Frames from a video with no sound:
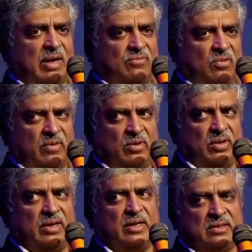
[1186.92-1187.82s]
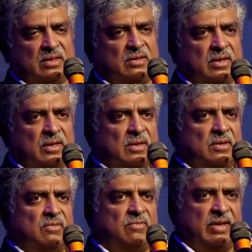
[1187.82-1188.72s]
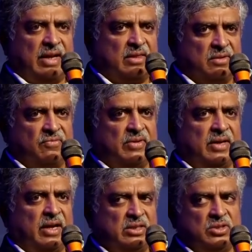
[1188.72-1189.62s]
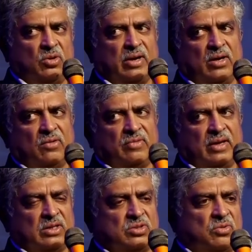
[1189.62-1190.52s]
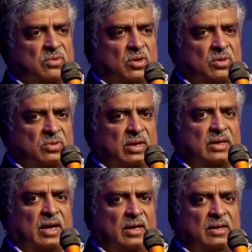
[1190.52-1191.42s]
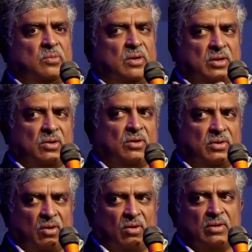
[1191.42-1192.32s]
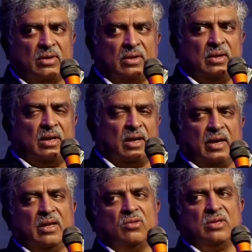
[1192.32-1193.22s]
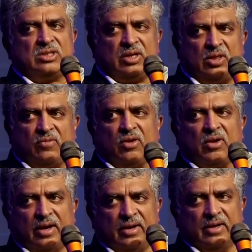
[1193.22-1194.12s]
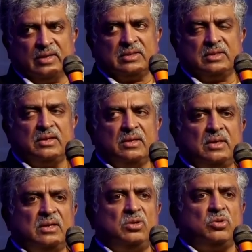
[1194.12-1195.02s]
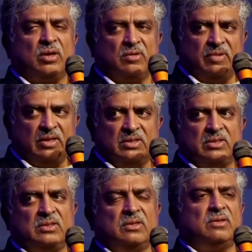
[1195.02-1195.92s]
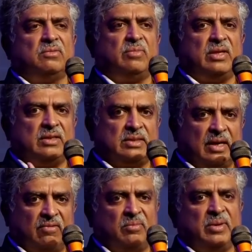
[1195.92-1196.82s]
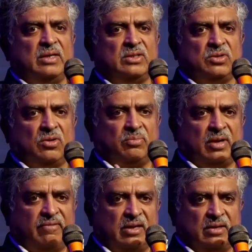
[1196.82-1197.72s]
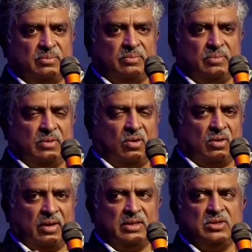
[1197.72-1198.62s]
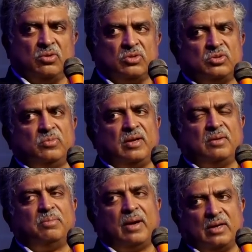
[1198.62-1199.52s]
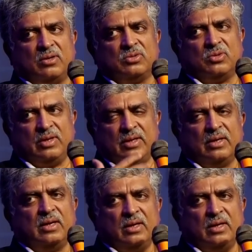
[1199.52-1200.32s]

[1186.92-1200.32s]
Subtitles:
platform, you're doing it as a philanthropy NGO kind of thing. So you have to entirely work on your, again, on the strength of your ideas to convince whether it's governments or private or NGOs to become partners. So the